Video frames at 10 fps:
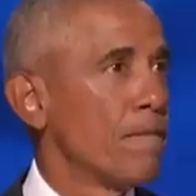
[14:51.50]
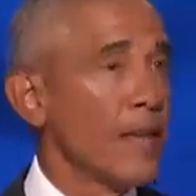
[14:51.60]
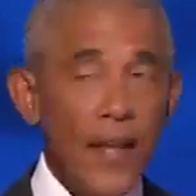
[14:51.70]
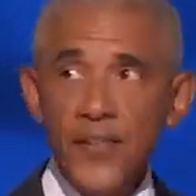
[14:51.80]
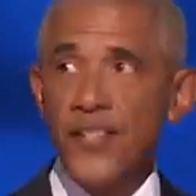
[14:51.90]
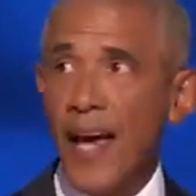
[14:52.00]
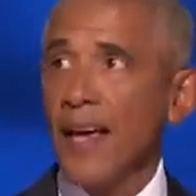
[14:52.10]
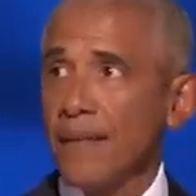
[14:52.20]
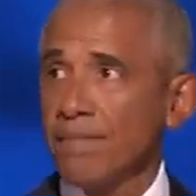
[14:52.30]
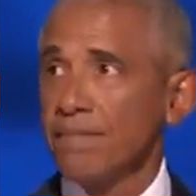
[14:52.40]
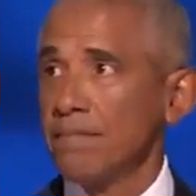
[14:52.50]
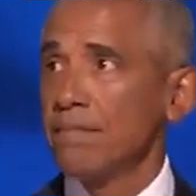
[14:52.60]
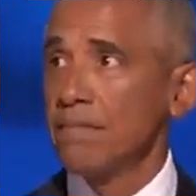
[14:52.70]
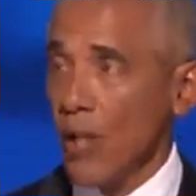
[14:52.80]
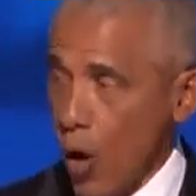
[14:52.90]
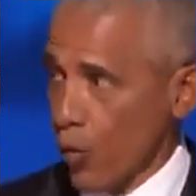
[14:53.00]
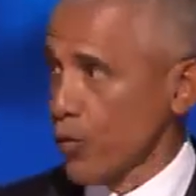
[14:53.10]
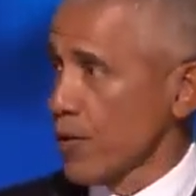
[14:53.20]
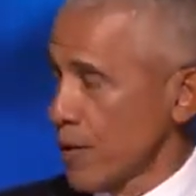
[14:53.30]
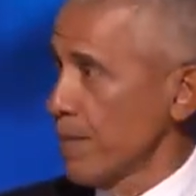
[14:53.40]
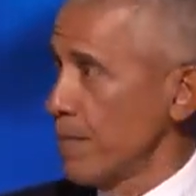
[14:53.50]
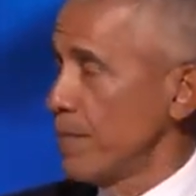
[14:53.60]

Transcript: The other side knows